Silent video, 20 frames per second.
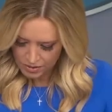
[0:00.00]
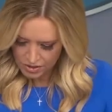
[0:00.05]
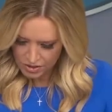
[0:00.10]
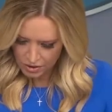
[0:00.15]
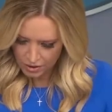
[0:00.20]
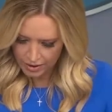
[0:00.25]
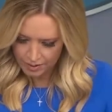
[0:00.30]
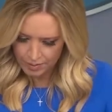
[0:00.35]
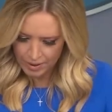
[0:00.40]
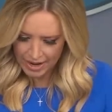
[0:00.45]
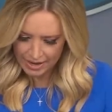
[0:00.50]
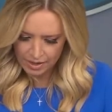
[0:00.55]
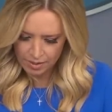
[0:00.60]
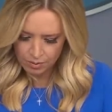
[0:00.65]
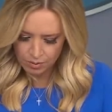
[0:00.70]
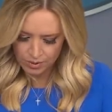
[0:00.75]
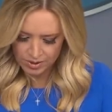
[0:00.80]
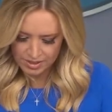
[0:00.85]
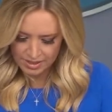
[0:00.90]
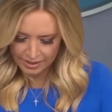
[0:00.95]
sorry, back
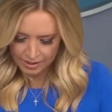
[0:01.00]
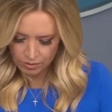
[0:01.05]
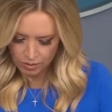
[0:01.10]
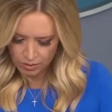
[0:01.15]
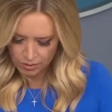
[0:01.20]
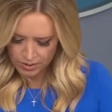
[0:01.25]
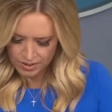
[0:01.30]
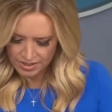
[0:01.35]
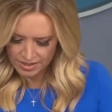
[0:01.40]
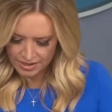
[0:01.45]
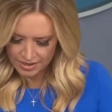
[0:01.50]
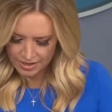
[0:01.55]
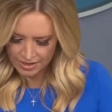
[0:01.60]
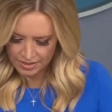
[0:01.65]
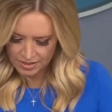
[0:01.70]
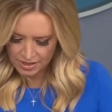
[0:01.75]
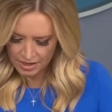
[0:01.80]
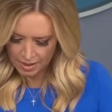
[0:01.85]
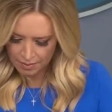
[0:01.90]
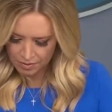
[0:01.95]
up one second. What was the
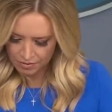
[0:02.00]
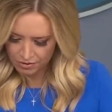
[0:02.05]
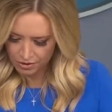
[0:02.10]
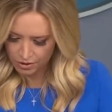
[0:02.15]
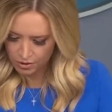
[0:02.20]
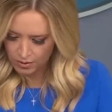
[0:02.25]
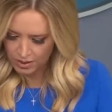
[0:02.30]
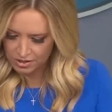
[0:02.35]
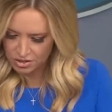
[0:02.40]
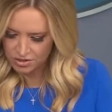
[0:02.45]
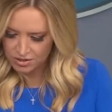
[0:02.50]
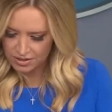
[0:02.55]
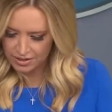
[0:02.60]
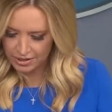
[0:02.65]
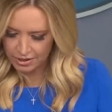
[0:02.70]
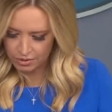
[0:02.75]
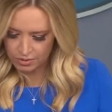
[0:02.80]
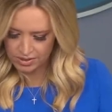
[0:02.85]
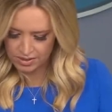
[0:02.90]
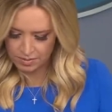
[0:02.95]
top of your question
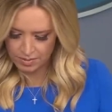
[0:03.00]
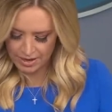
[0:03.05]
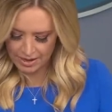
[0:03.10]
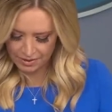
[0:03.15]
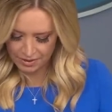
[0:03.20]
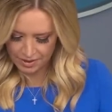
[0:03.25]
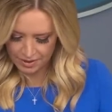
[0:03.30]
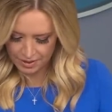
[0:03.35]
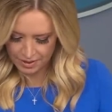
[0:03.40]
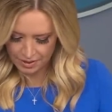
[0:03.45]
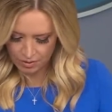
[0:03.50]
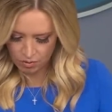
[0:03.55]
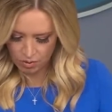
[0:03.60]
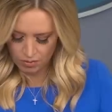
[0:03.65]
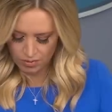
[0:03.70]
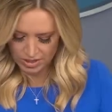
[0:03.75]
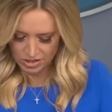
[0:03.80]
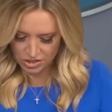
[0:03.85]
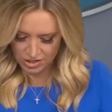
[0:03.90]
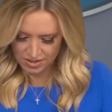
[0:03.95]
there? It was about the what
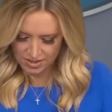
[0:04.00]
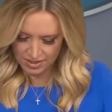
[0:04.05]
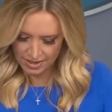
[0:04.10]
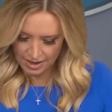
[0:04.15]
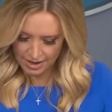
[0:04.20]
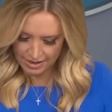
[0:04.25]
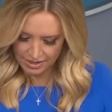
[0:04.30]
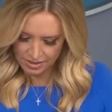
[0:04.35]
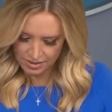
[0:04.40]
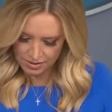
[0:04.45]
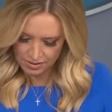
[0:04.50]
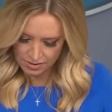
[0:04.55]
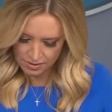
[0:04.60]
we just signed